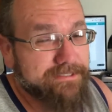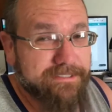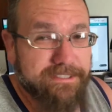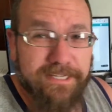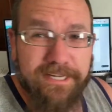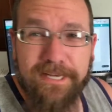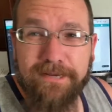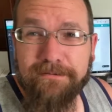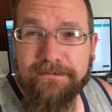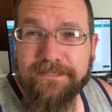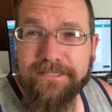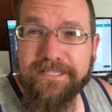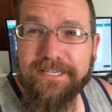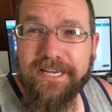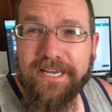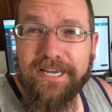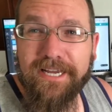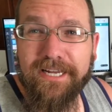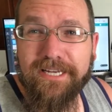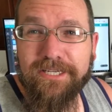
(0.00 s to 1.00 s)
today was a
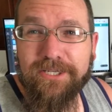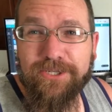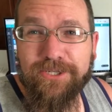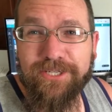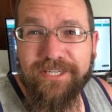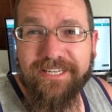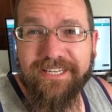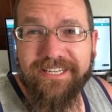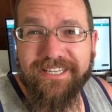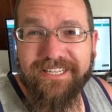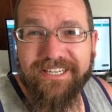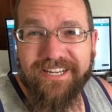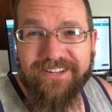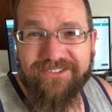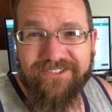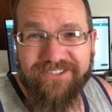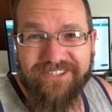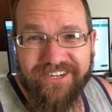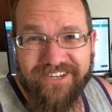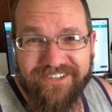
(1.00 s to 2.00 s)
day I just didn't get
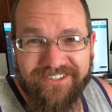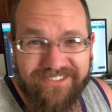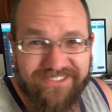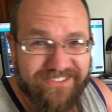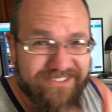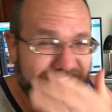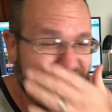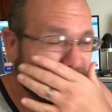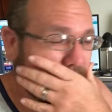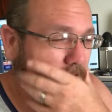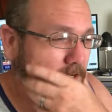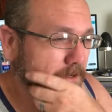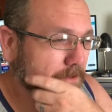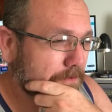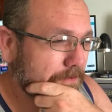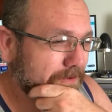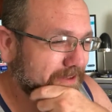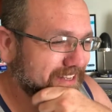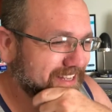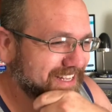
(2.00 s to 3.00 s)
downstairs.
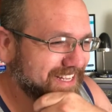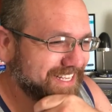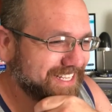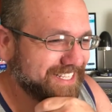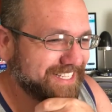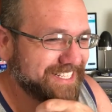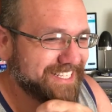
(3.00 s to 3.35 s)
So uh,